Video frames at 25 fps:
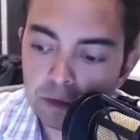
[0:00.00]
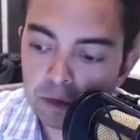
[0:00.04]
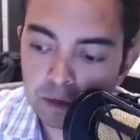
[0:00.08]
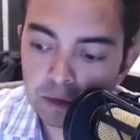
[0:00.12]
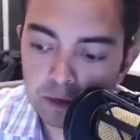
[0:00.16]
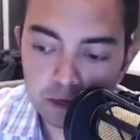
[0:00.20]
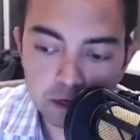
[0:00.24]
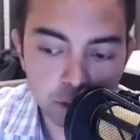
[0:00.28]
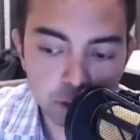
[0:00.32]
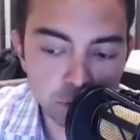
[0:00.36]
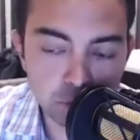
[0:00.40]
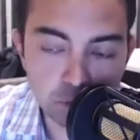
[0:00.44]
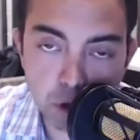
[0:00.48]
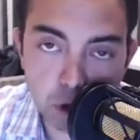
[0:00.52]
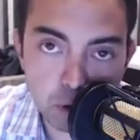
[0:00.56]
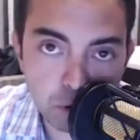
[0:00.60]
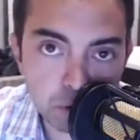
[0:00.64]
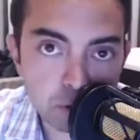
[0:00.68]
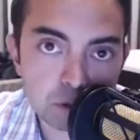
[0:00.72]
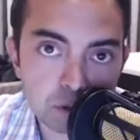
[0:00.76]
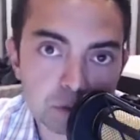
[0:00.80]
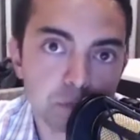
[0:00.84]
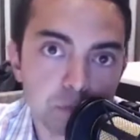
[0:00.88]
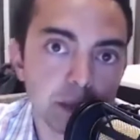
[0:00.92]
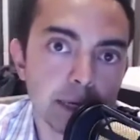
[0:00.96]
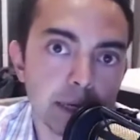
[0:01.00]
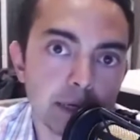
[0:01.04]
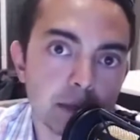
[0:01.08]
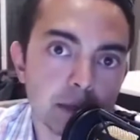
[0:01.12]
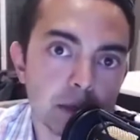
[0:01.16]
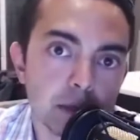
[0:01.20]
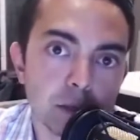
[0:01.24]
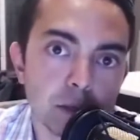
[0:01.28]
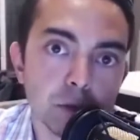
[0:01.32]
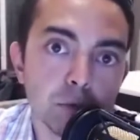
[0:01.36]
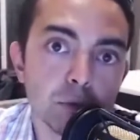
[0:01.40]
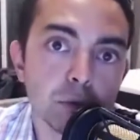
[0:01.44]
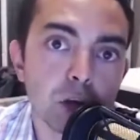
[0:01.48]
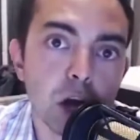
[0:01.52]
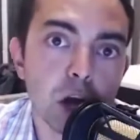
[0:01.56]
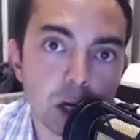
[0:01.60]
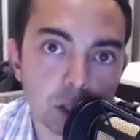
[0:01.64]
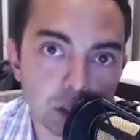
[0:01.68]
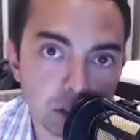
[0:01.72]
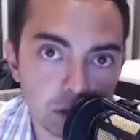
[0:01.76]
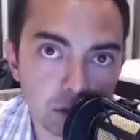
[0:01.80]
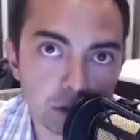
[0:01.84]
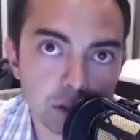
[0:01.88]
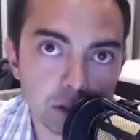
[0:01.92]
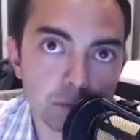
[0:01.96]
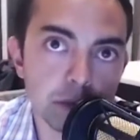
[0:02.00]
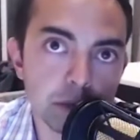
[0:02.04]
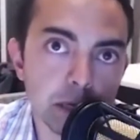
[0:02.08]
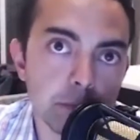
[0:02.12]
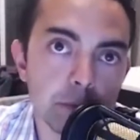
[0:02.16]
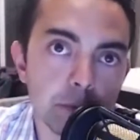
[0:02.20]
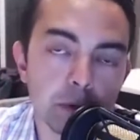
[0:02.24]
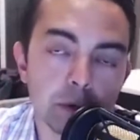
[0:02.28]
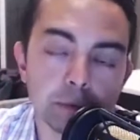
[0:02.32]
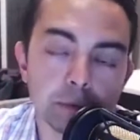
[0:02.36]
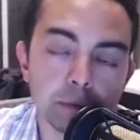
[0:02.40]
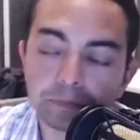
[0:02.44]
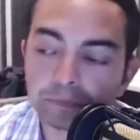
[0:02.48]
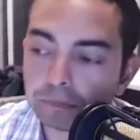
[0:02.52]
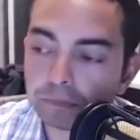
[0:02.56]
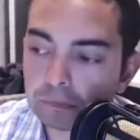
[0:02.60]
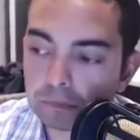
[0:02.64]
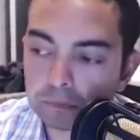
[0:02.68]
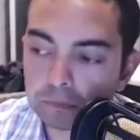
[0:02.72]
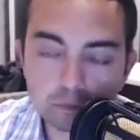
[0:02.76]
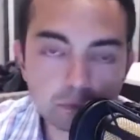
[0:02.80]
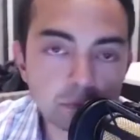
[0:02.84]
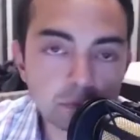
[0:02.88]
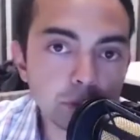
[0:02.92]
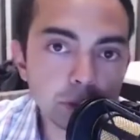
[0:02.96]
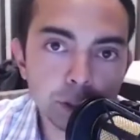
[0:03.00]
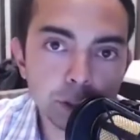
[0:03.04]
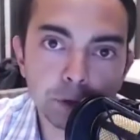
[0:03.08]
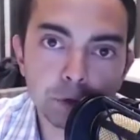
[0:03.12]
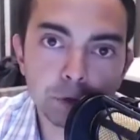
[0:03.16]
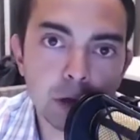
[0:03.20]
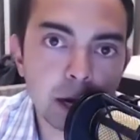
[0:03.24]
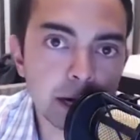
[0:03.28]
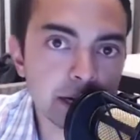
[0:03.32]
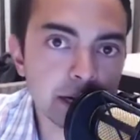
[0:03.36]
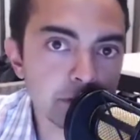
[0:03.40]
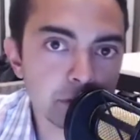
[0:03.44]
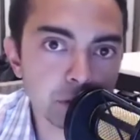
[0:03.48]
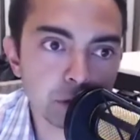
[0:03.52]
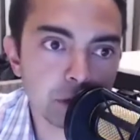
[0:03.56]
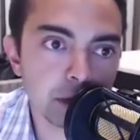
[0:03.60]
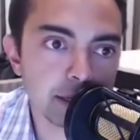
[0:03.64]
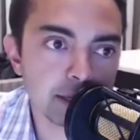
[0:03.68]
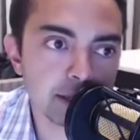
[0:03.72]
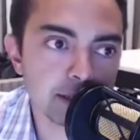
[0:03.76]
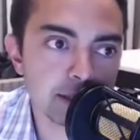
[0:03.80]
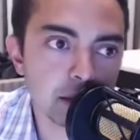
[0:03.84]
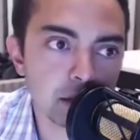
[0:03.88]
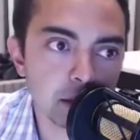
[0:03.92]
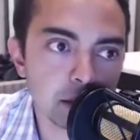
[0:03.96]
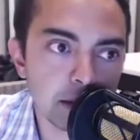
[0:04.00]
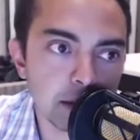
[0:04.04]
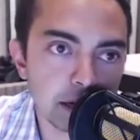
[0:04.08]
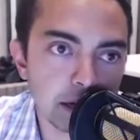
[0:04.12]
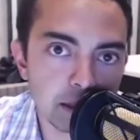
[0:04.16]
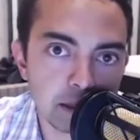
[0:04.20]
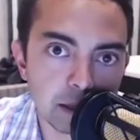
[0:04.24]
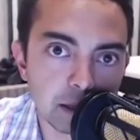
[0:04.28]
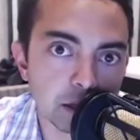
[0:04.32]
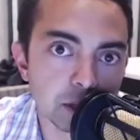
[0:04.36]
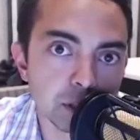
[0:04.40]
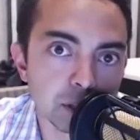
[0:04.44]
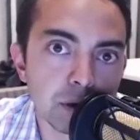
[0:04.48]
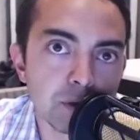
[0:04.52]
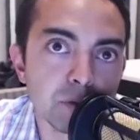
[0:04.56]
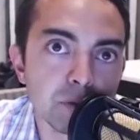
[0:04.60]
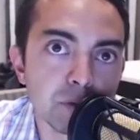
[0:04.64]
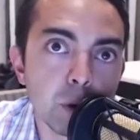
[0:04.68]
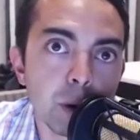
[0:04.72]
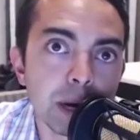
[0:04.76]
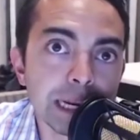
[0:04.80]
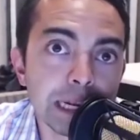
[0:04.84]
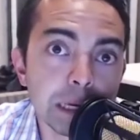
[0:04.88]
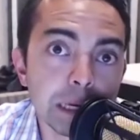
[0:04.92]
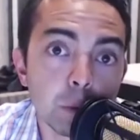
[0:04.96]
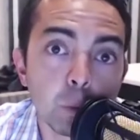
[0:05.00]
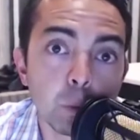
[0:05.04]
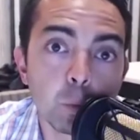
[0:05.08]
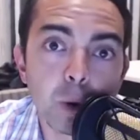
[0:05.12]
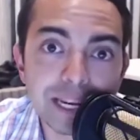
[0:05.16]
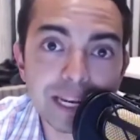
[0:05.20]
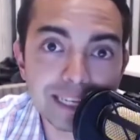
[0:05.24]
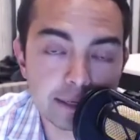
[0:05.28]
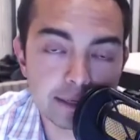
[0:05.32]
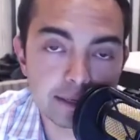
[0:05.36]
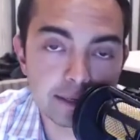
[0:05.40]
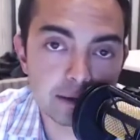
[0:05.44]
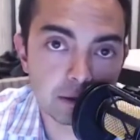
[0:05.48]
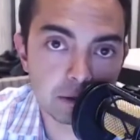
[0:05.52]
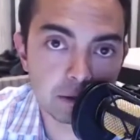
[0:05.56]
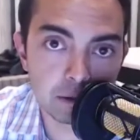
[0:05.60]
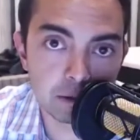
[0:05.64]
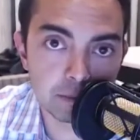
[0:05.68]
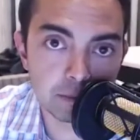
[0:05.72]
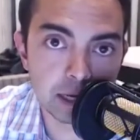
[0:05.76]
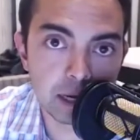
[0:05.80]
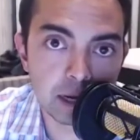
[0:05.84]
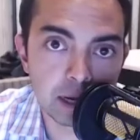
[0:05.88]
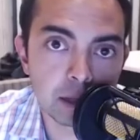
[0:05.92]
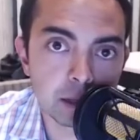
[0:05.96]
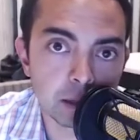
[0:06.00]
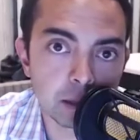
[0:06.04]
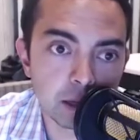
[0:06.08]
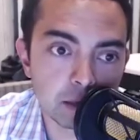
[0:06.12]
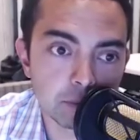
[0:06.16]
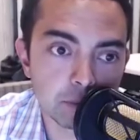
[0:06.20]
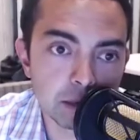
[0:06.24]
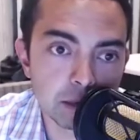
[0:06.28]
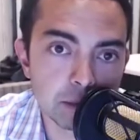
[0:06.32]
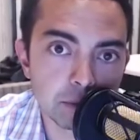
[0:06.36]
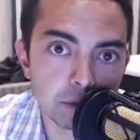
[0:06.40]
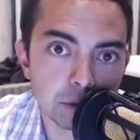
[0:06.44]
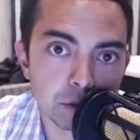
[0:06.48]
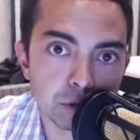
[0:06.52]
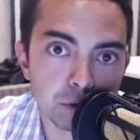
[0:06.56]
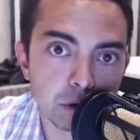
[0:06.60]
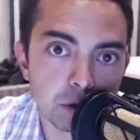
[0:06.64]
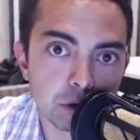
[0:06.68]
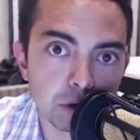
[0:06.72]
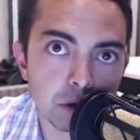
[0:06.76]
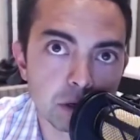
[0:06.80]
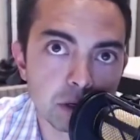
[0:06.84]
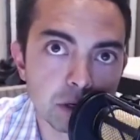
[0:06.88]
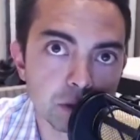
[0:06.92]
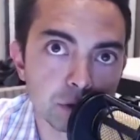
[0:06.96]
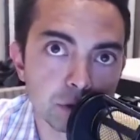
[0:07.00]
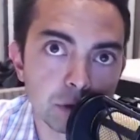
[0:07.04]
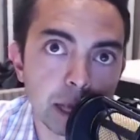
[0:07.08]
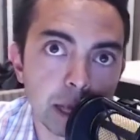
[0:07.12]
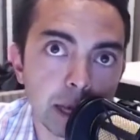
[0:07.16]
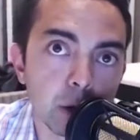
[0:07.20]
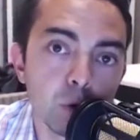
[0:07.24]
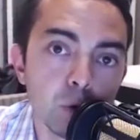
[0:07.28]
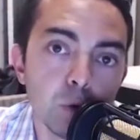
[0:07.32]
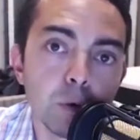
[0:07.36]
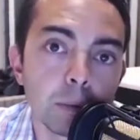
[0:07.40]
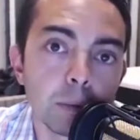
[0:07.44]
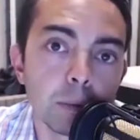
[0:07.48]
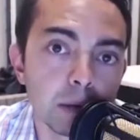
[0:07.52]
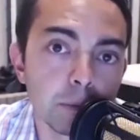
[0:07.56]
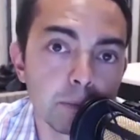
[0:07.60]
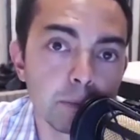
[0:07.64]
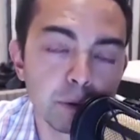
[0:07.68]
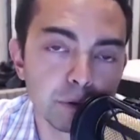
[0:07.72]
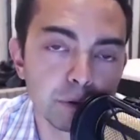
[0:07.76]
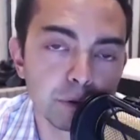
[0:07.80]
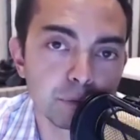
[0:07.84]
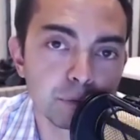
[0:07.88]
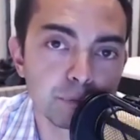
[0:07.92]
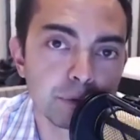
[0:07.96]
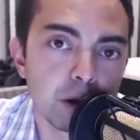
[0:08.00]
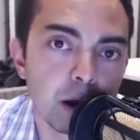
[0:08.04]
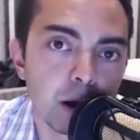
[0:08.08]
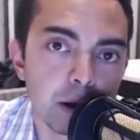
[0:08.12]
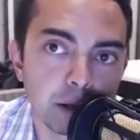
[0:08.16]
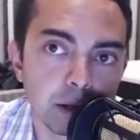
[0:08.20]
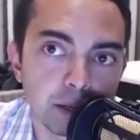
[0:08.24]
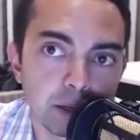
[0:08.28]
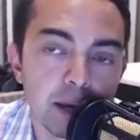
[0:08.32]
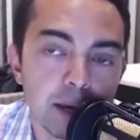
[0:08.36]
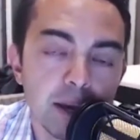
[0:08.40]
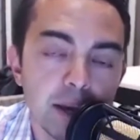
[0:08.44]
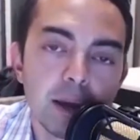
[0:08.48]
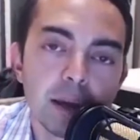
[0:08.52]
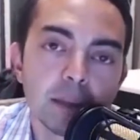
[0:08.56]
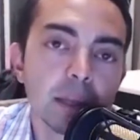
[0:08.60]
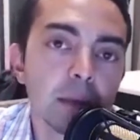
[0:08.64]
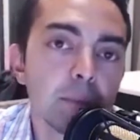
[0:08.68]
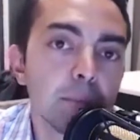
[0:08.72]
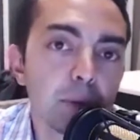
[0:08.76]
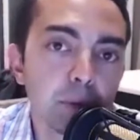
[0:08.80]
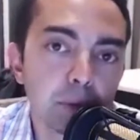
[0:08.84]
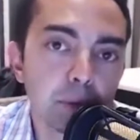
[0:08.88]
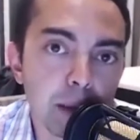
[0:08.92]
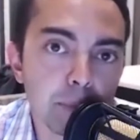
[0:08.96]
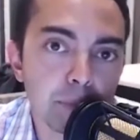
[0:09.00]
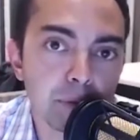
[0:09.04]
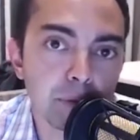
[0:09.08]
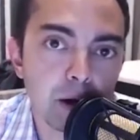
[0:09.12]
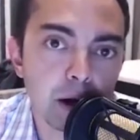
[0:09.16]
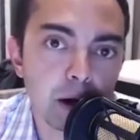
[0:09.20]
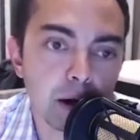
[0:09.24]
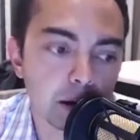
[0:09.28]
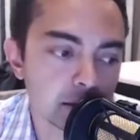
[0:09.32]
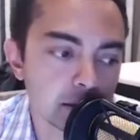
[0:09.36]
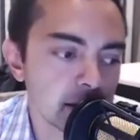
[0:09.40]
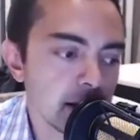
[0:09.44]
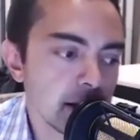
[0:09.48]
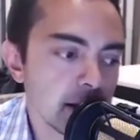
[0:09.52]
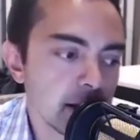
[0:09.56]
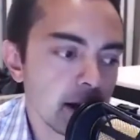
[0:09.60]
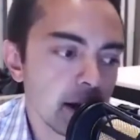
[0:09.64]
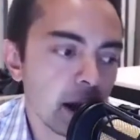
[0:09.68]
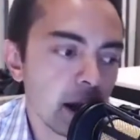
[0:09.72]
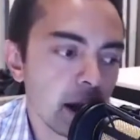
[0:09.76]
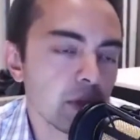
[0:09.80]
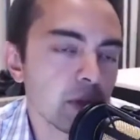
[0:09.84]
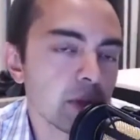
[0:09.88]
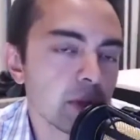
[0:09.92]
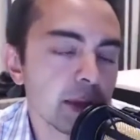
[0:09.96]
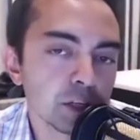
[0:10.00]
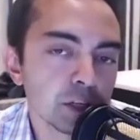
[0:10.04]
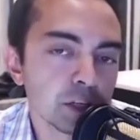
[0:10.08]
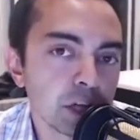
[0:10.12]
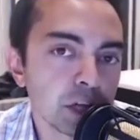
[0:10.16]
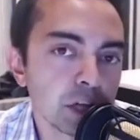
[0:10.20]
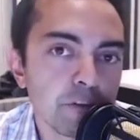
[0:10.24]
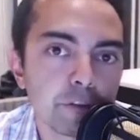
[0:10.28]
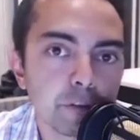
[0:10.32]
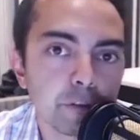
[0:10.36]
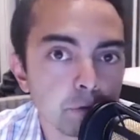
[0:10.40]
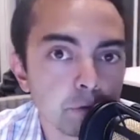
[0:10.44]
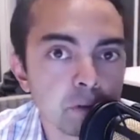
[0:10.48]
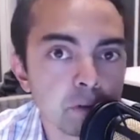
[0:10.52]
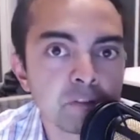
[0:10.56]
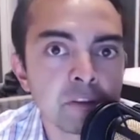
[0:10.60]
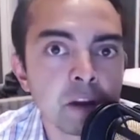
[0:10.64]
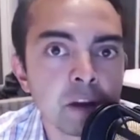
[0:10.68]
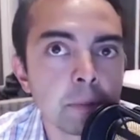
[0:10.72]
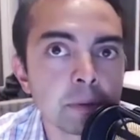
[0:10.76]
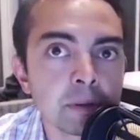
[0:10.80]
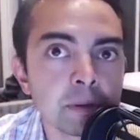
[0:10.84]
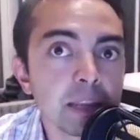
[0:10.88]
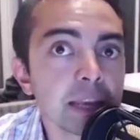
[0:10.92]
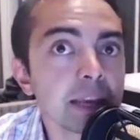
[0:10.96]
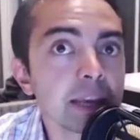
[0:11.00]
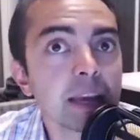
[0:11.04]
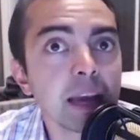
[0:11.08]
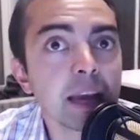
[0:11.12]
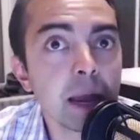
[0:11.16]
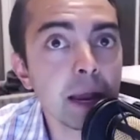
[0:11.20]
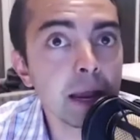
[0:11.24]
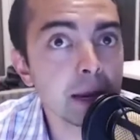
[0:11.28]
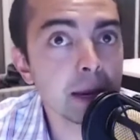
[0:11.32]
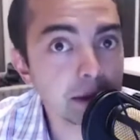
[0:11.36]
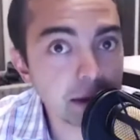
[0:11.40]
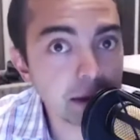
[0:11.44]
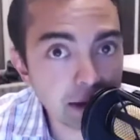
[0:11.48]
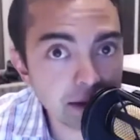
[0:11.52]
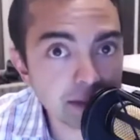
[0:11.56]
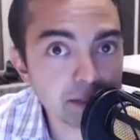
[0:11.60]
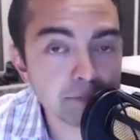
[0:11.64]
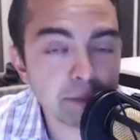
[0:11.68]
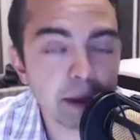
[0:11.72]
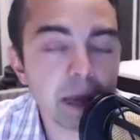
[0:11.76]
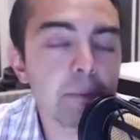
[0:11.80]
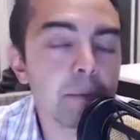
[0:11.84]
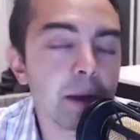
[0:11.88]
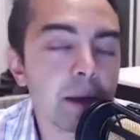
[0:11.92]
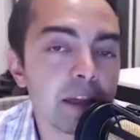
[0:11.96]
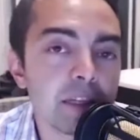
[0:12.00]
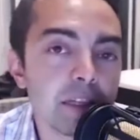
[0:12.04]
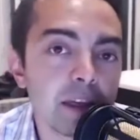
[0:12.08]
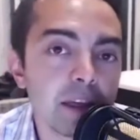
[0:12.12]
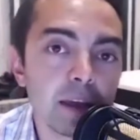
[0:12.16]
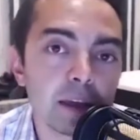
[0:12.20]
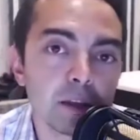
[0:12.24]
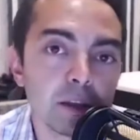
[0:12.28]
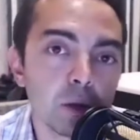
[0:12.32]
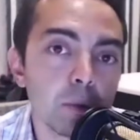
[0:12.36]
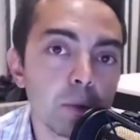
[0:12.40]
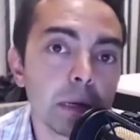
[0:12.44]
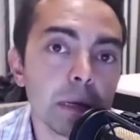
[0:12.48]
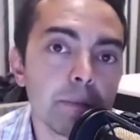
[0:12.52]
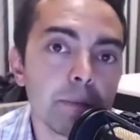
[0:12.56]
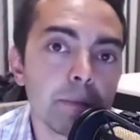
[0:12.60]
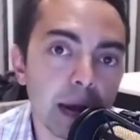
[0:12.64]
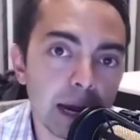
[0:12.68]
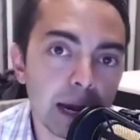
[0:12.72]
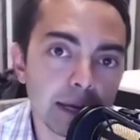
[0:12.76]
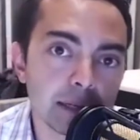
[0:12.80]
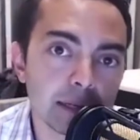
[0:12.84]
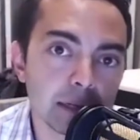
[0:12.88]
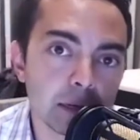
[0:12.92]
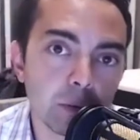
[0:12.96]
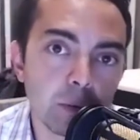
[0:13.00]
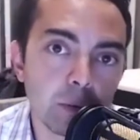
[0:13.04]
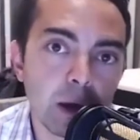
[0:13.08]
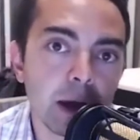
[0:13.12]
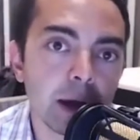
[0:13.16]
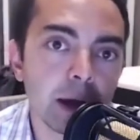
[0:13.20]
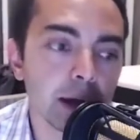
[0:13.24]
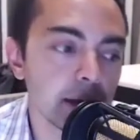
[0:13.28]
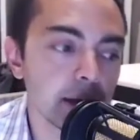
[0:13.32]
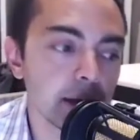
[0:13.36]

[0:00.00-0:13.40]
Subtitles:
you go to those places, you talk to those people. You're not even trying to sell them anything because you have no idea what to sell them yet. A lot of people struggle because they're like, ooh, I'm going to build this product. Yeah. They build that product and then they shout from the rooftops like, guys, buy my thing. And nobody buys it. Why?